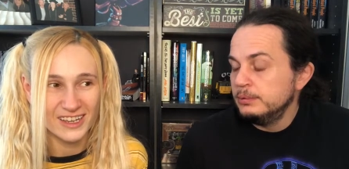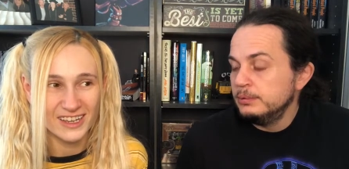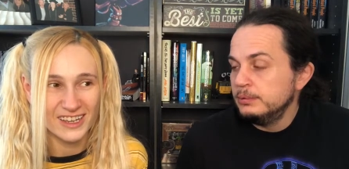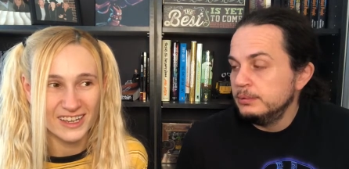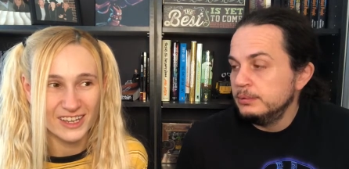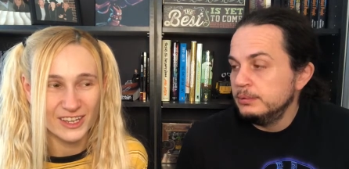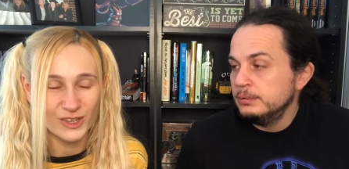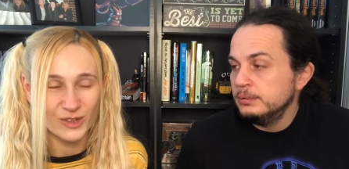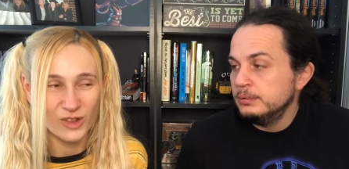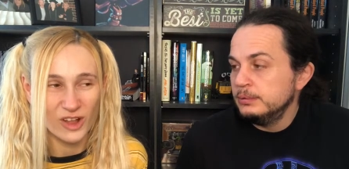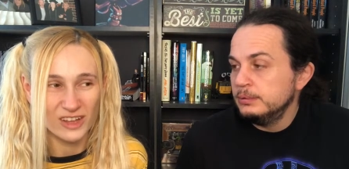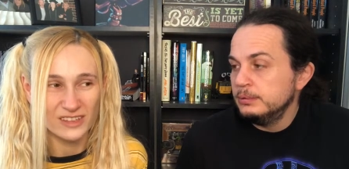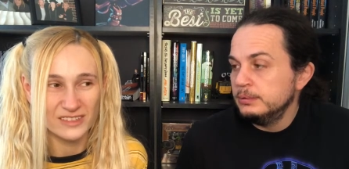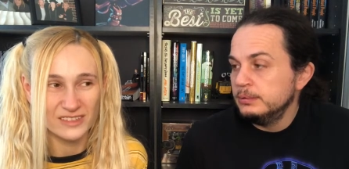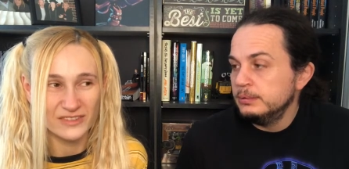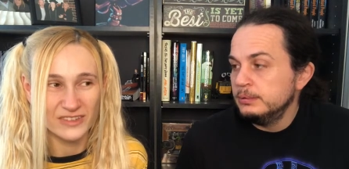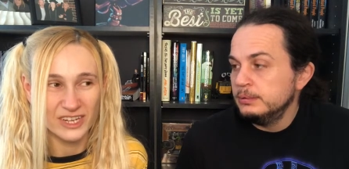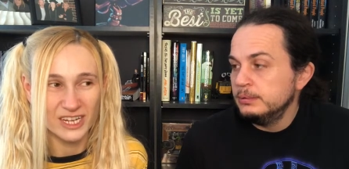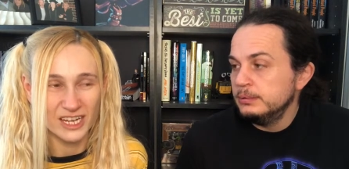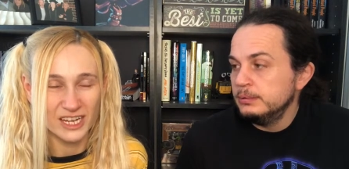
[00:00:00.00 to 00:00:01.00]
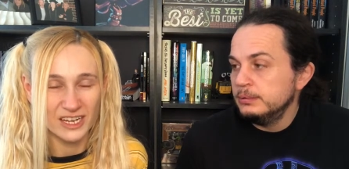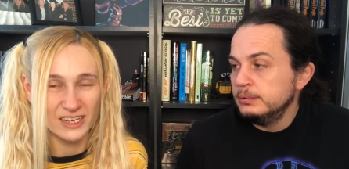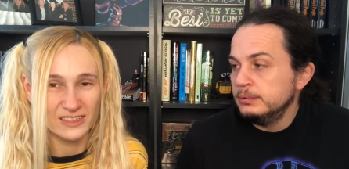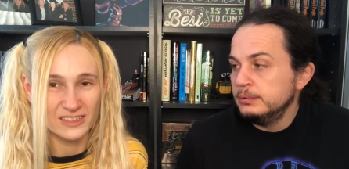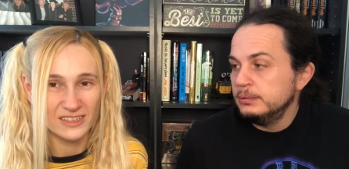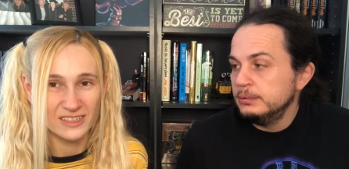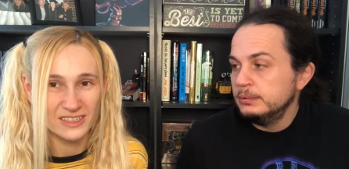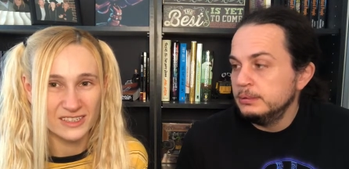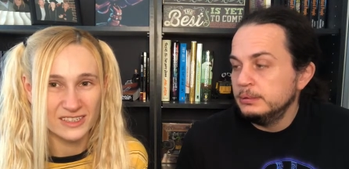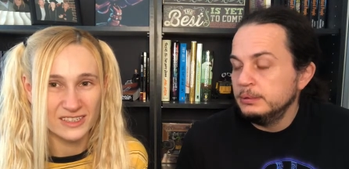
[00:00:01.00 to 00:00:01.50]
Speaker 1: You lost a video.
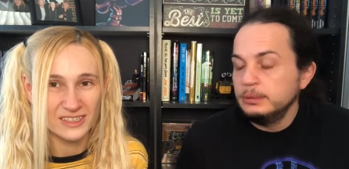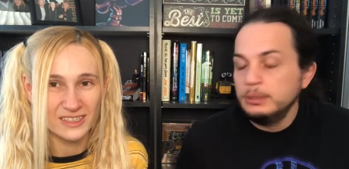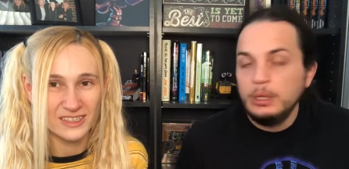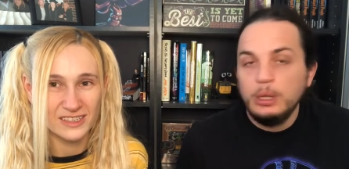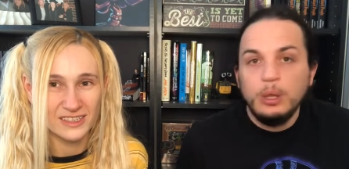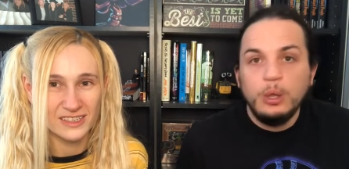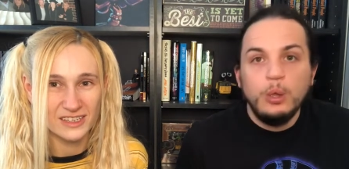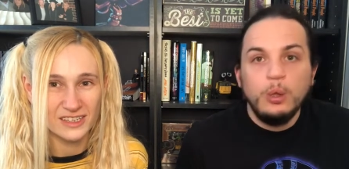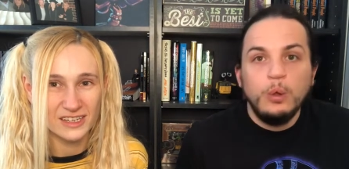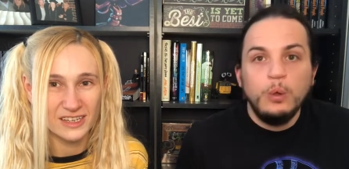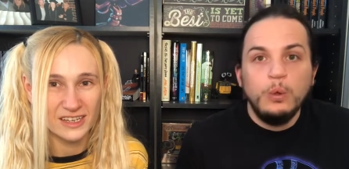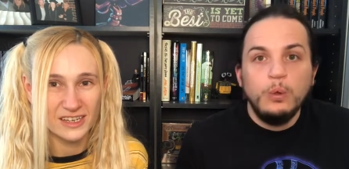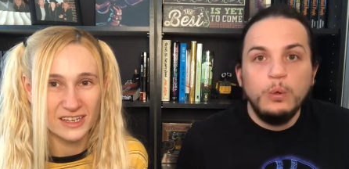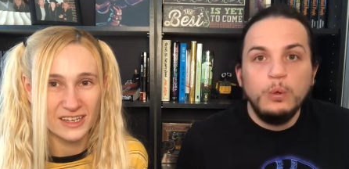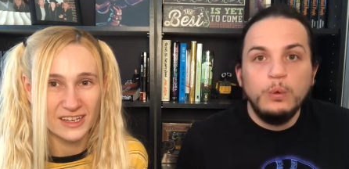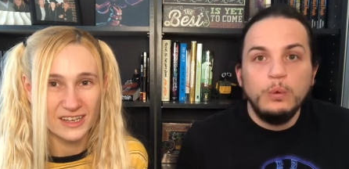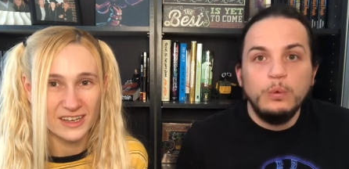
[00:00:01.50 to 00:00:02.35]
Oh.